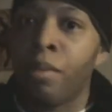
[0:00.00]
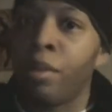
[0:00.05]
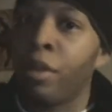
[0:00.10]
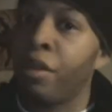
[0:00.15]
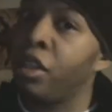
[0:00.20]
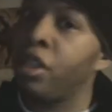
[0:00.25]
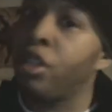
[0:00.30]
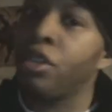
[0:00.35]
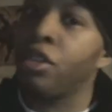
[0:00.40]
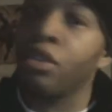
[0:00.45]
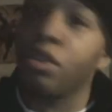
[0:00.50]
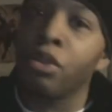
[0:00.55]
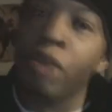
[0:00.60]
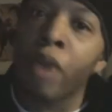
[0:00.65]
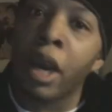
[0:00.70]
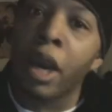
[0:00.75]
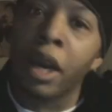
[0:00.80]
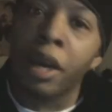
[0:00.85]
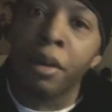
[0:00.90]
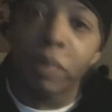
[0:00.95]
of these
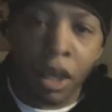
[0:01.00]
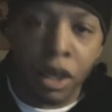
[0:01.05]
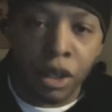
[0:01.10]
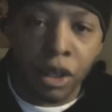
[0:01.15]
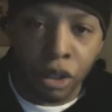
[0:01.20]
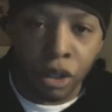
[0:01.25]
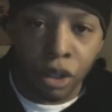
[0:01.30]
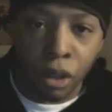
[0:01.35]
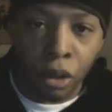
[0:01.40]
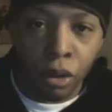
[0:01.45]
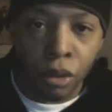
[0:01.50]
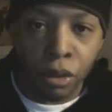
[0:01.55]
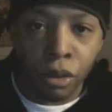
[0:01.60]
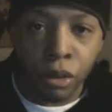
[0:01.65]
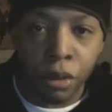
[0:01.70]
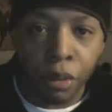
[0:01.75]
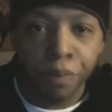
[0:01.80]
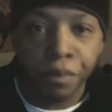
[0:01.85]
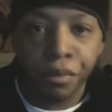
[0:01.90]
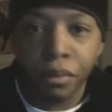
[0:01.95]
new animated
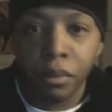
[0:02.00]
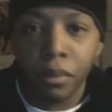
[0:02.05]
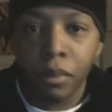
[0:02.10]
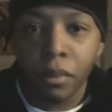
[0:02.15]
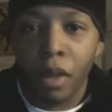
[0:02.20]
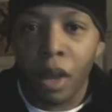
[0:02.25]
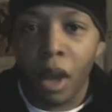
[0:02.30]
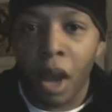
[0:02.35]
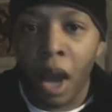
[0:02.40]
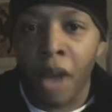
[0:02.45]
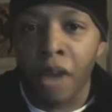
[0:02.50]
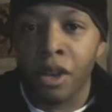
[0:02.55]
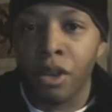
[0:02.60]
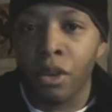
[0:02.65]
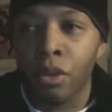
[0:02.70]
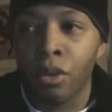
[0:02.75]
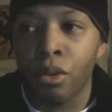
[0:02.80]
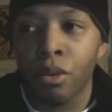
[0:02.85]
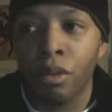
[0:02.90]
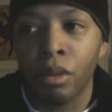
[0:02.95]
shows. I
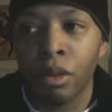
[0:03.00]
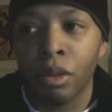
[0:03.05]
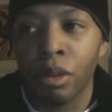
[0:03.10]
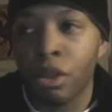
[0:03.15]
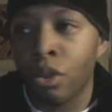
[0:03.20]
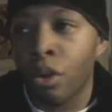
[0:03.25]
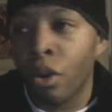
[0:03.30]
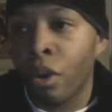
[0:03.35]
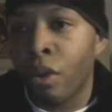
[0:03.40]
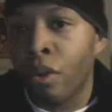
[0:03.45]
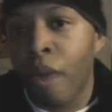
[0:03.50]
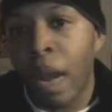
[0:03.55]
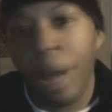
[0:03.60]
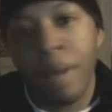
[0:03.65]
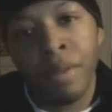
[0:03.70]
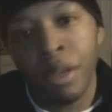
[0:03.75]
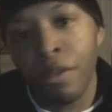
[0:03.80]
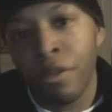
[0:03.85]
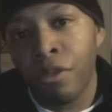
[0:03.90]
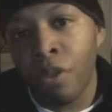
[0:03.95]
do enjoy
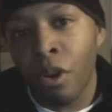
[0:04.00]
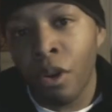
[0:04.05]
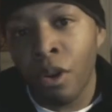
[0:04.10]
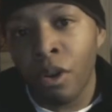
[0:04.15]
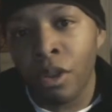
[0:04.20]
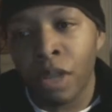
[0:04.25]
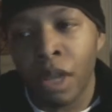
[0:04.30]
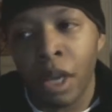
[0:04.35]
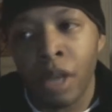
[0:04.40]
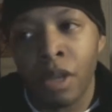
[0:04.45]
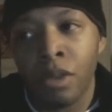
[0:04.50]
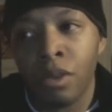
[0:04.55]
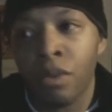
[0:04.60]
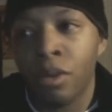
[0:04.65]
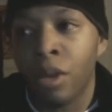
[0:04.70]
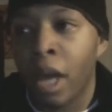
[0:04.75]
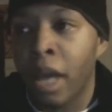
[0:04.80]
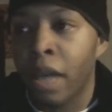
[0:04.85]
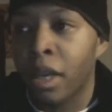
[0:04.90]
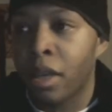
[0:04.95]
Gravity Falls. I
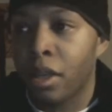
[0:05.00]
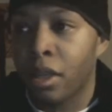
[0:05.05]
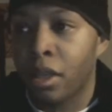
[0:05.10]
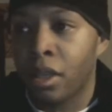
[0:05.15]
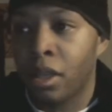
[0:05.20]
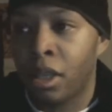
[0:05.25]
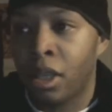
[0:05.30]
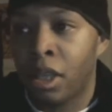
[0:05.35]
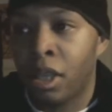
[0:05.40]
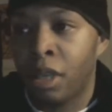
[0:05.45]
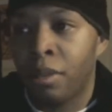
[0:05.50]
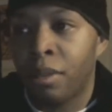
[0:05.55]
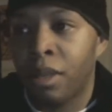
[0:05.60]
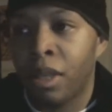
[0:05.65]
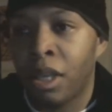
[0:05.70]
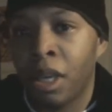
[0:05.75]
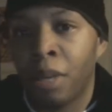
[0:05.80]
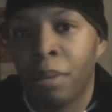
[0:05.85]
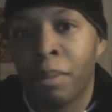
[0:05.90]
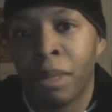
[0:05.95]
do like Kid
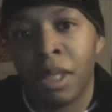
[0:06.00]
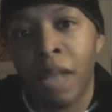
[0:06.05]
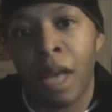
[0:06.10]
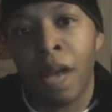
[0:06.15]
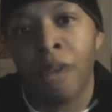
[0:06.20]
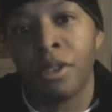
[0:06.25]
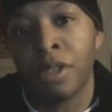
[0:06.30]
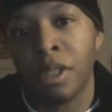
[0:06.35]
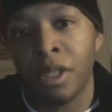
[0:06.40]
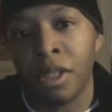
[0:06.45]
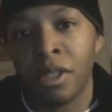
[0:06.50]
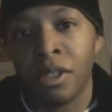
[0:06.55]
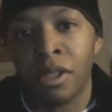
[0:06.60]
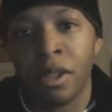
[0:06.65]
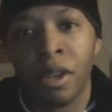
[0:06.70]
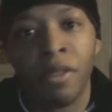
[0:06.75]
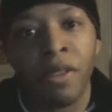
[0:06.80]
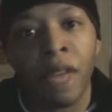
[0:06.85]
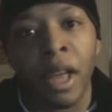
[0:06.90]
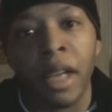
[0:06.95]
Kick Buttowski and
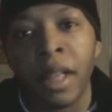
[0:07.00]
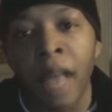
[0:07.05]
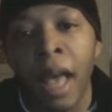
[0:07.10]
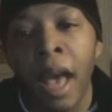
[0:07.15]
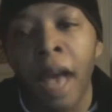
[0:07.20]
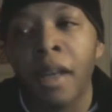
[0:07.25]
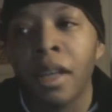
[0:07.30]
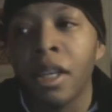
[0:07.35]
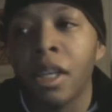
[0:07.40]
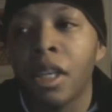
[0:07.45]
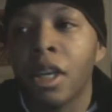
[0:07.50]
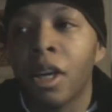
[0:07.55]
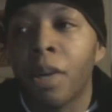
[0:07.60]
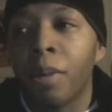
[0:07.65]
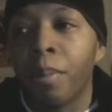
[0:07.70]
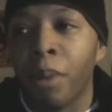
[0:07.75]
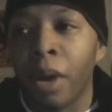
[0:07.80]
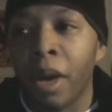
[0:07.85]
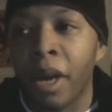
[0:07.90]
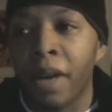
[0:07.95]
stuff like that.
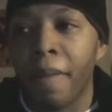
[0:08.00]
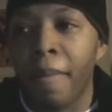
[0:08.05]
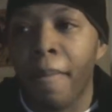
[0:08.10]
But